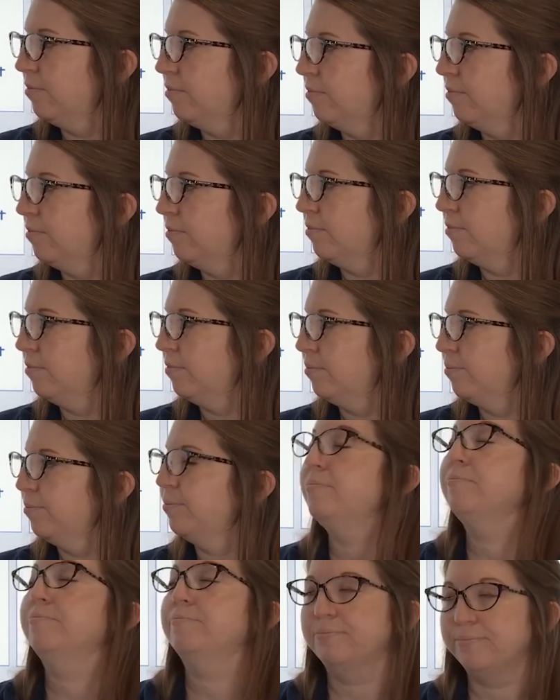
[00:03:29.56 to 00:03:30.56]

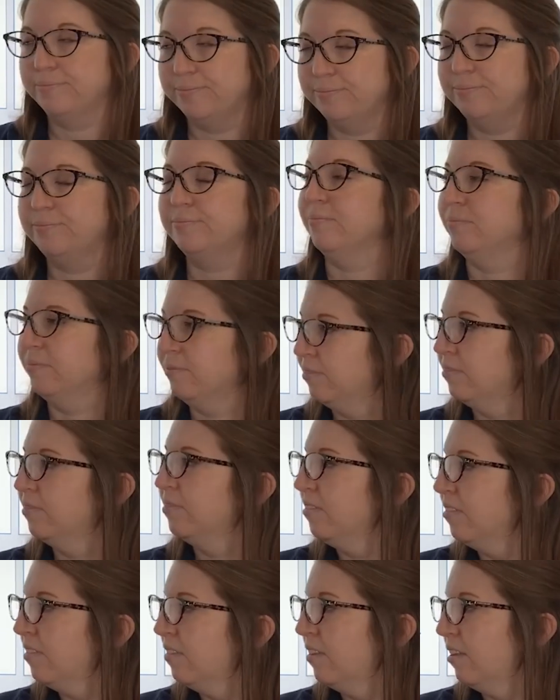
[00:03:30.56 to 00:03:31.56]

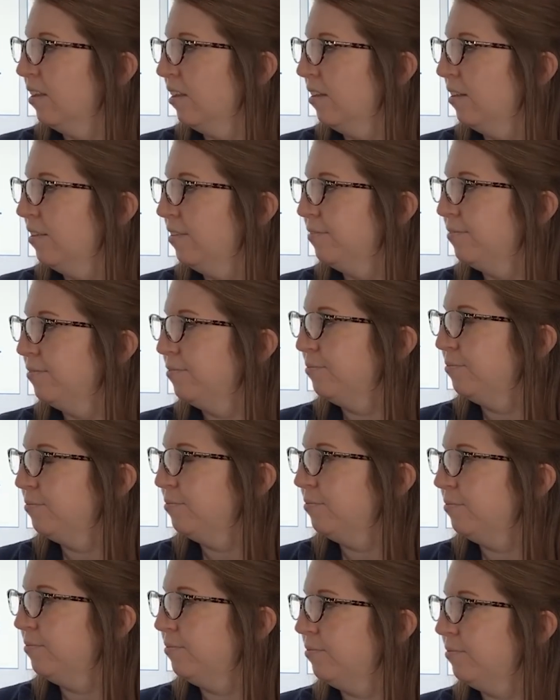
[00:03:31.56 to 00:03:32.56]

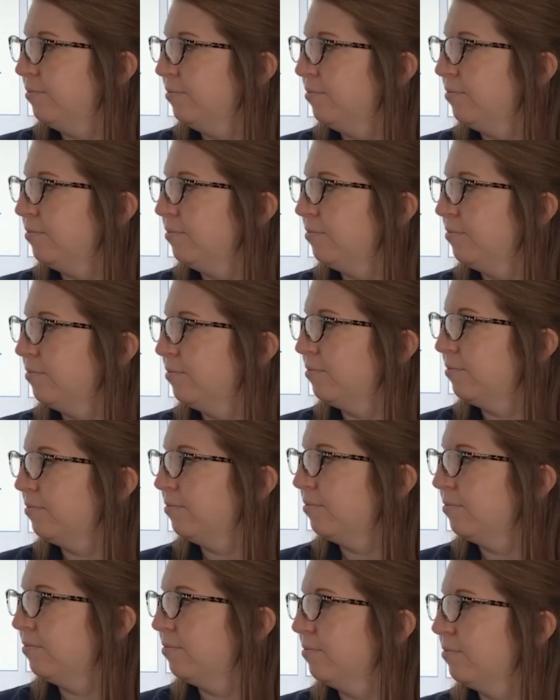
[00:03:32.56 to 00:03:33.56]

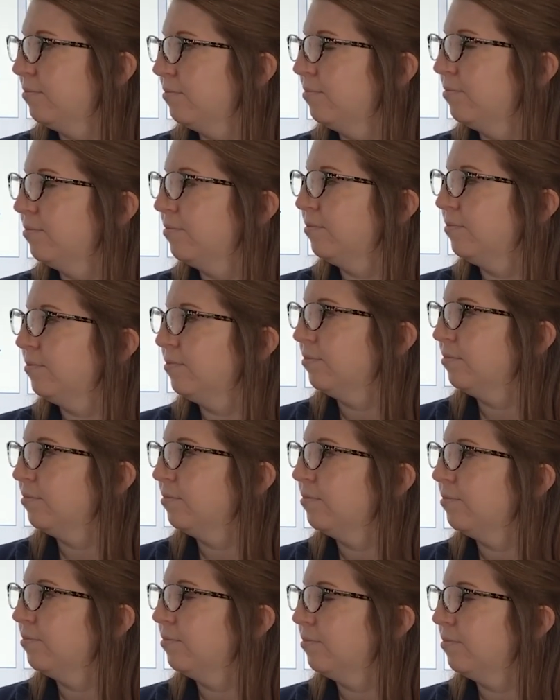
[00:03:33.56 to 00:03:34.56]

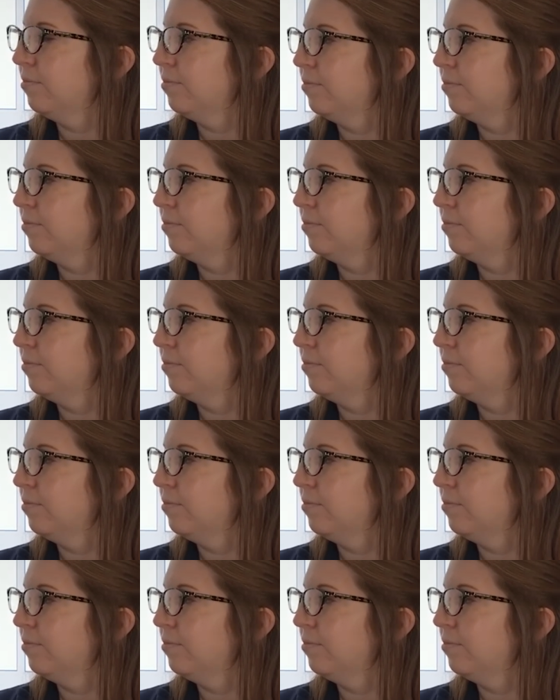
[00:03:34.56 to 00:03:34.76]
The person shown says nothing.